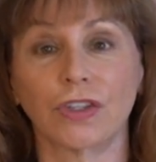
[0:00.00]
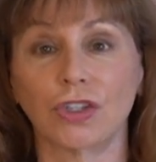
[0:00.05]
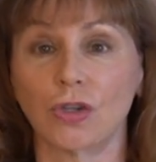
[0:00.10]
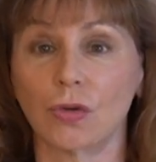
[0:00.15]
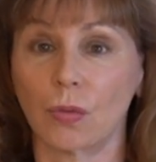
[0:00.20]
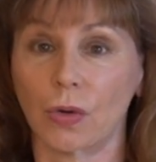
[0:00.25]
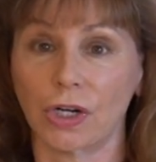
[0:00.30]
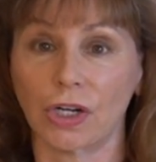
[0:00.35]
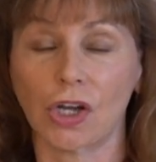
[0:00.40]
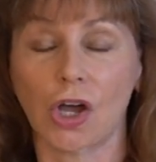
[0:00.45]

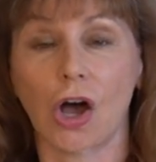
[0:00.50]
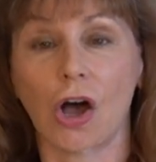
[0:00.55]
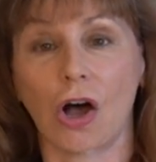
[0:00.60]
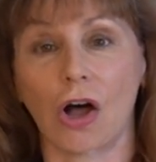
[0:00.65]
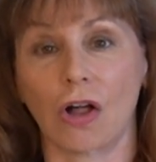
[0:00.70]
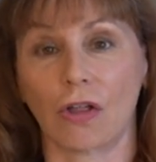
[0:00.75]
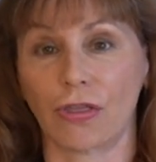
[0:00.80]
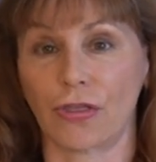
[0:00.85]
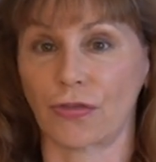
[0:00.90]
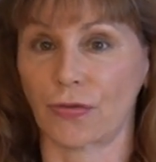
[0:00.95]
you want to
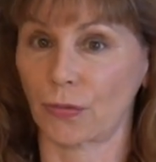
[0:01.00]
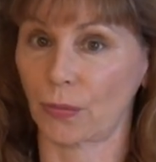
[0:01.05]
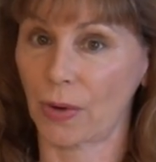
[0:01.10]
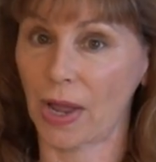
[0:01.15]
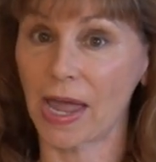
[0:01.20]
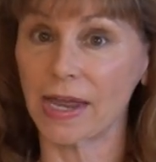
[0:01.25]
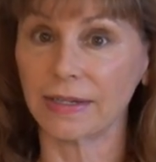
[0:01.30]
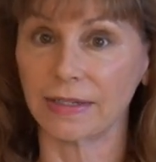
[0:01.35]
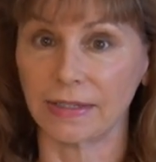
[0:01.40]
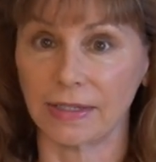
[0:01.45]
call
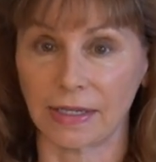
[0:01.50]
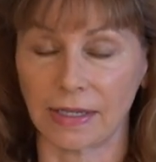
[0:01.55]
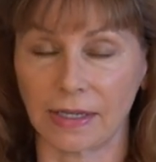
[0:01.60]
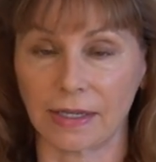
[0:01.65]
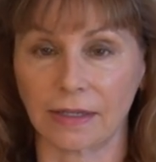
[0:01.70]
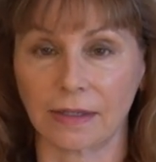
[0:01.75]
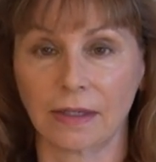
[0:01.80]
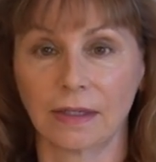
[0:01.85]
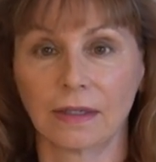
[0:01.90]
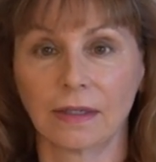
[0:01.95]

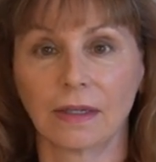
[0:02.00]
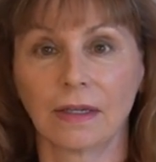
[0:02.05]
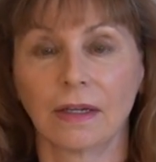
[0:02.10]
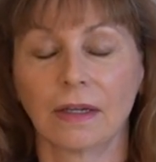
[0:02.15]
threatening.